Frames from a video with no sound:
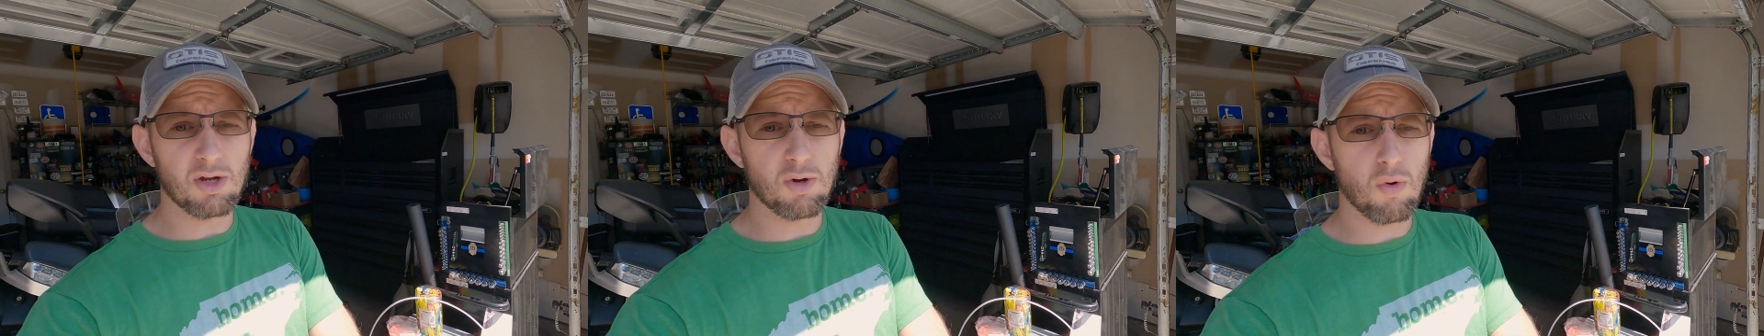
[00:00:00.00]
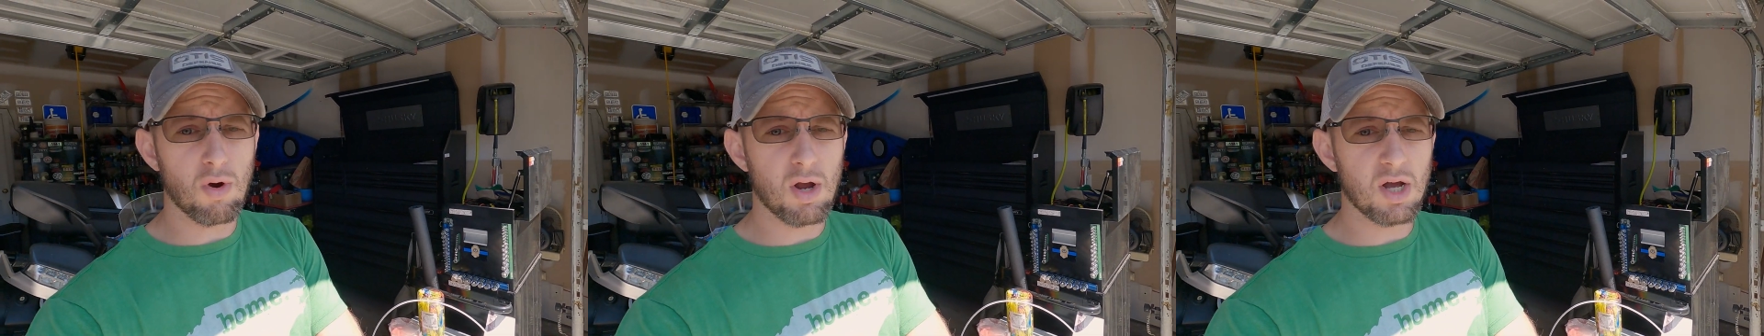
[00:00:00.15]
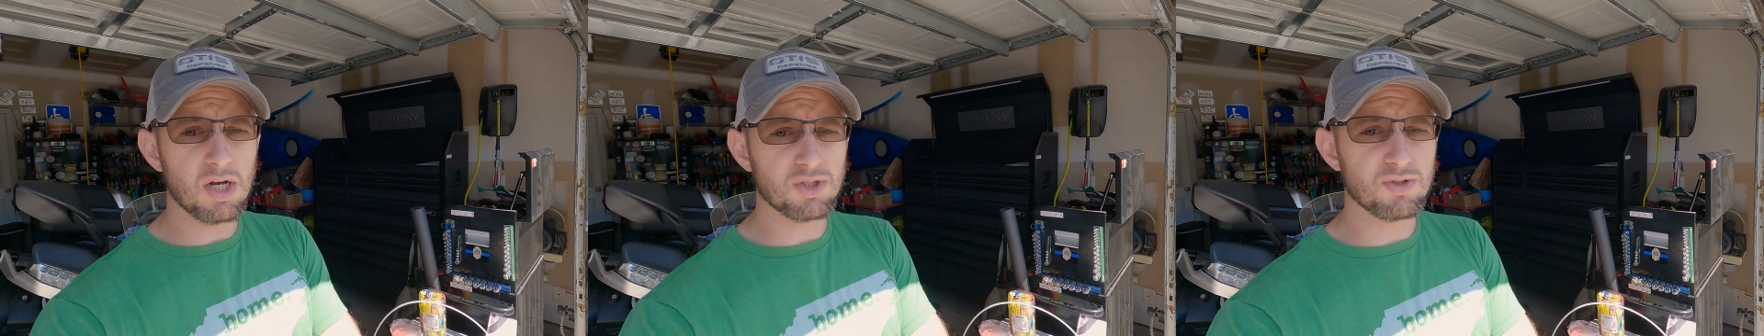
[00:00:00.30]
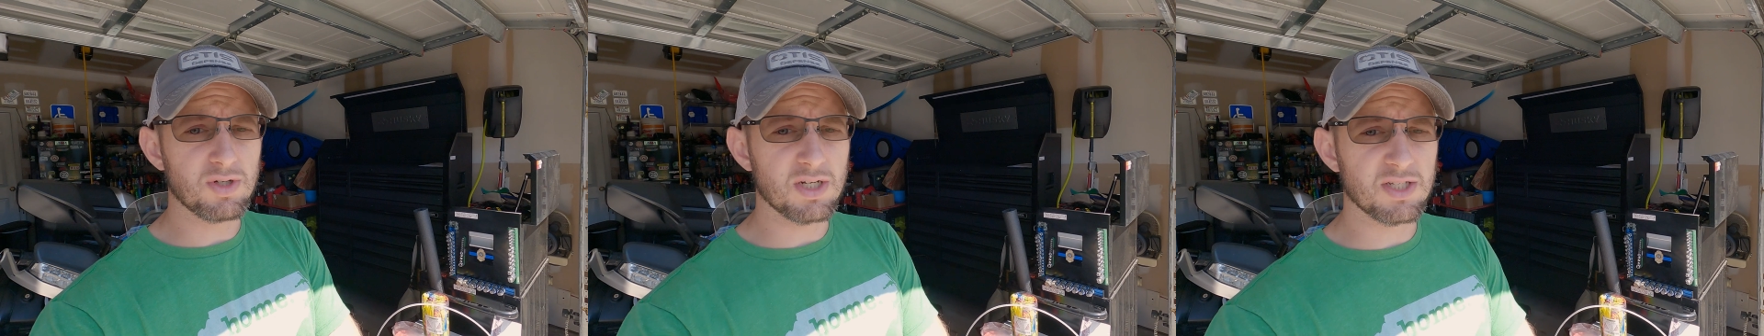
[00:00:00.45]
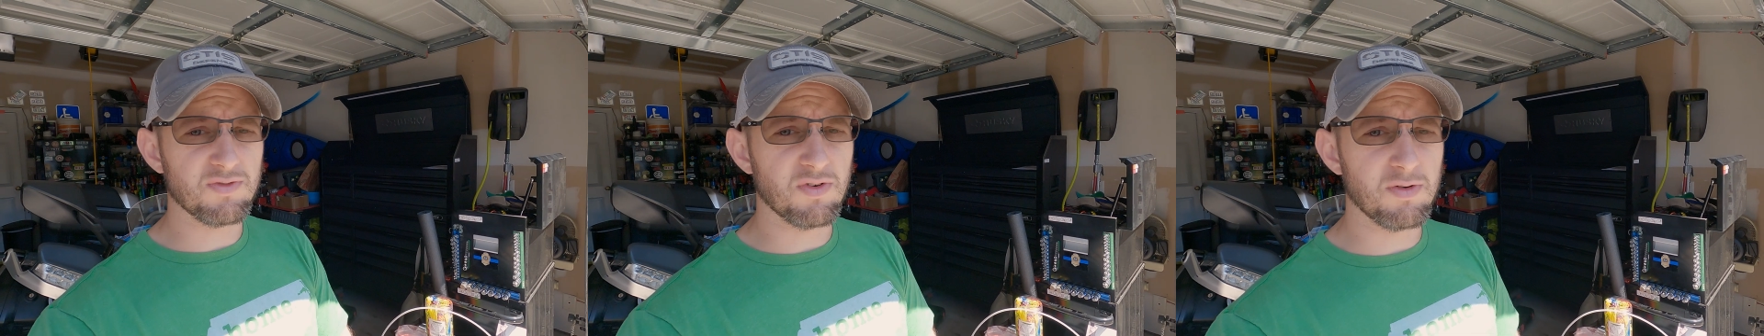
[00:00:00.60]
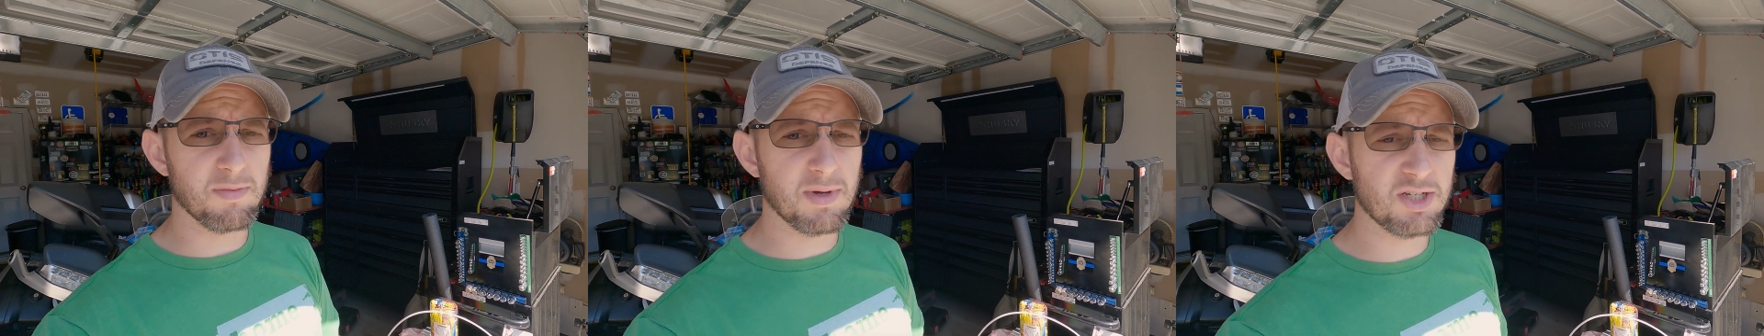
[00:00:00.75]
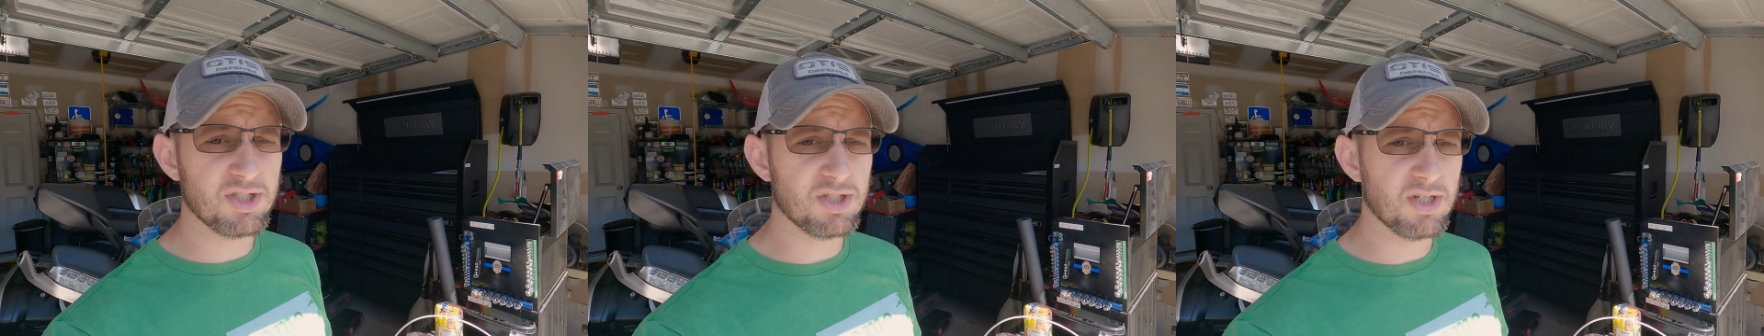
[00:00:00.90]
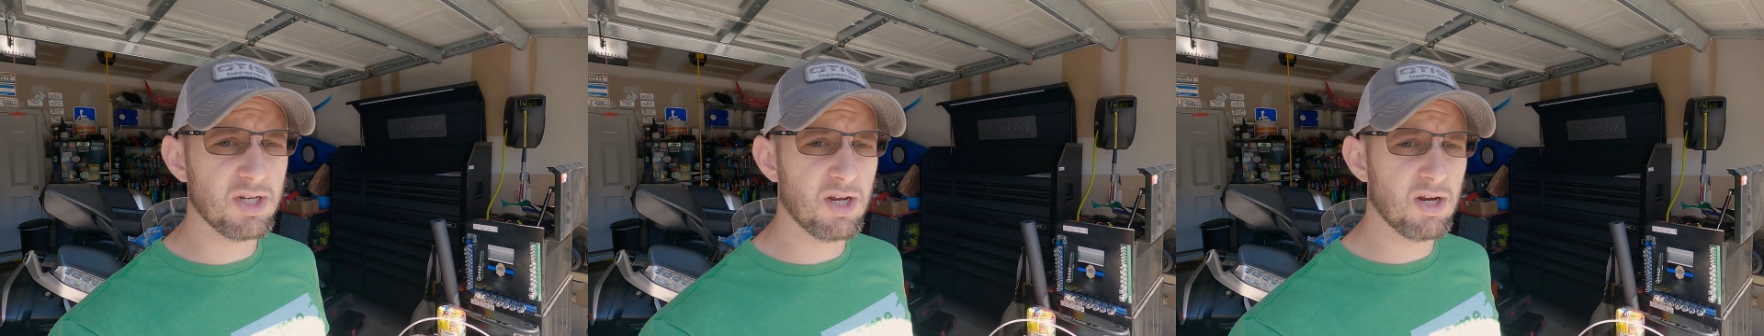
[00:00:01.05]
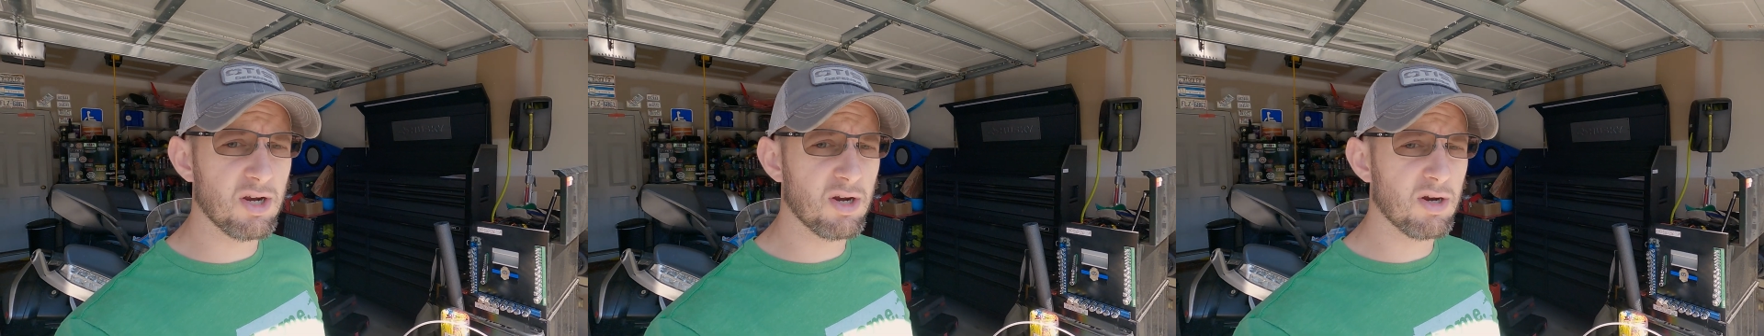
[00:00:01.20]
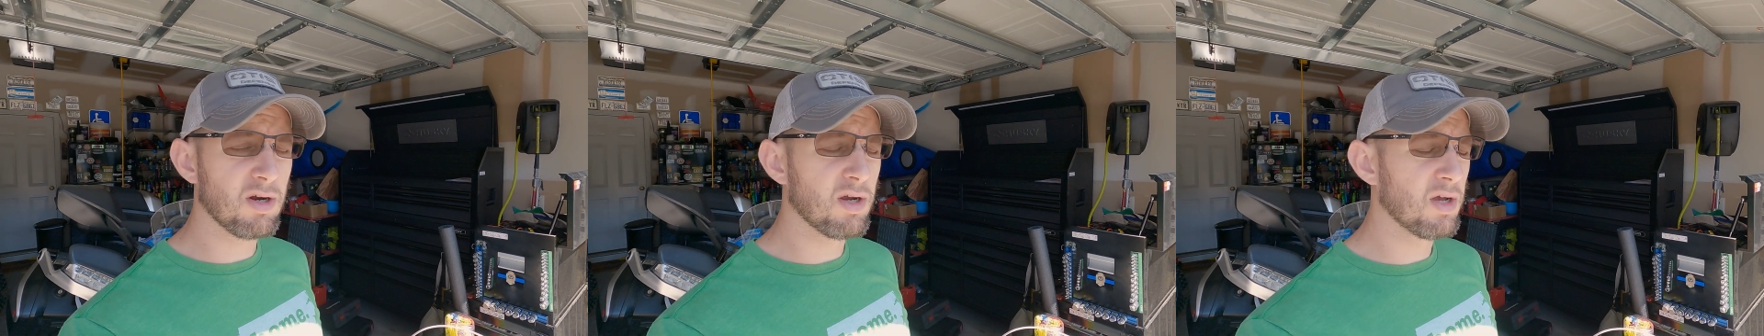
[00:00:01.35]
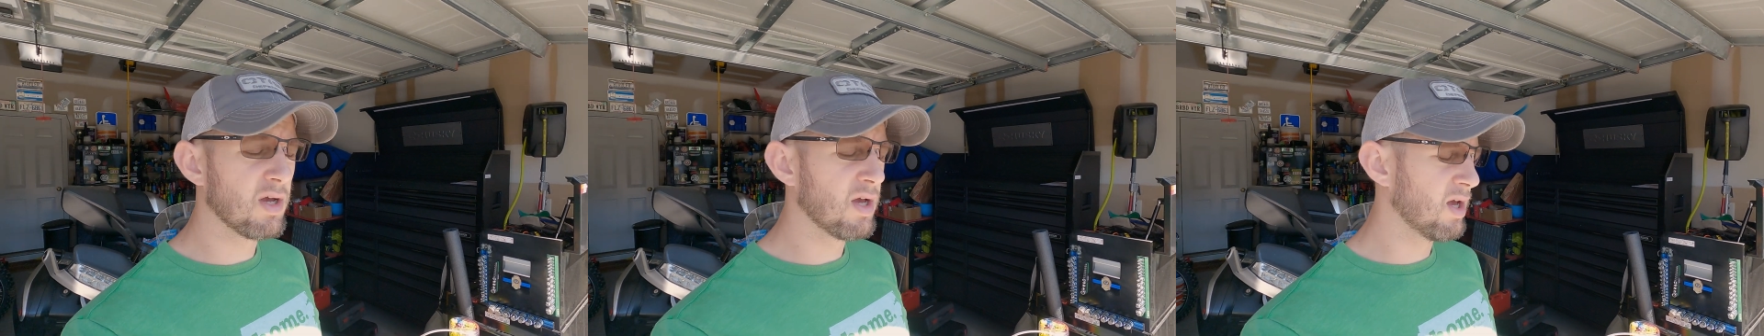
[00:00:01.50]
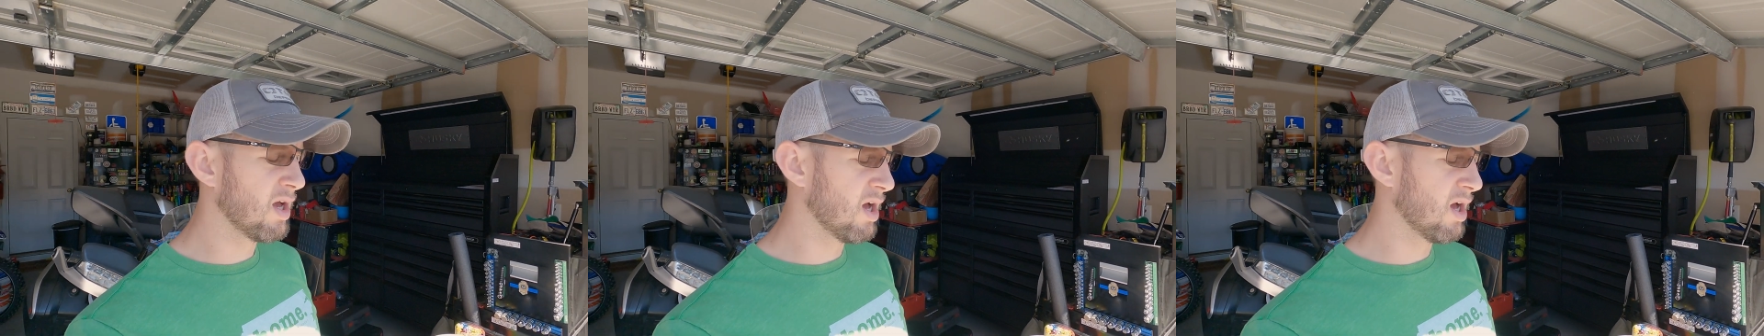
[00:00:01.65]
garage transformation here.